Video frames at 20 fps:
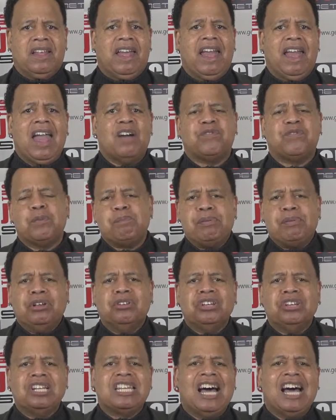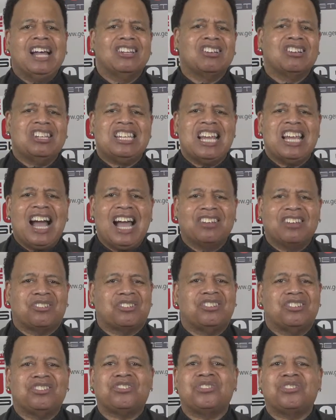$500 million yachts,
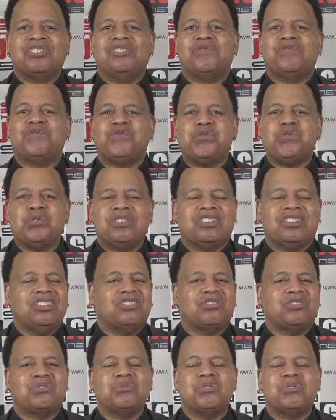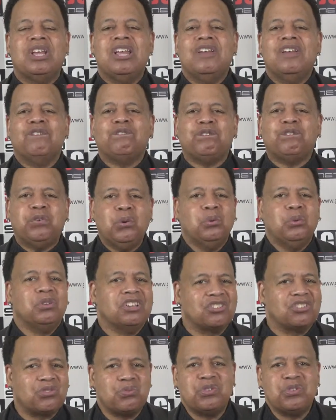just
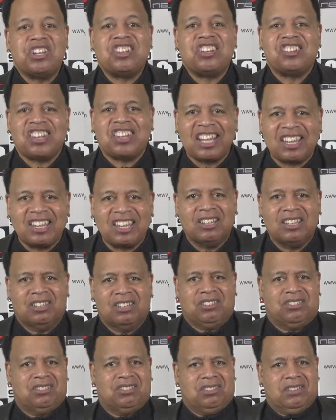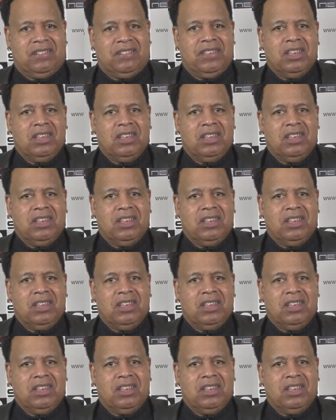foolish, ridiculous.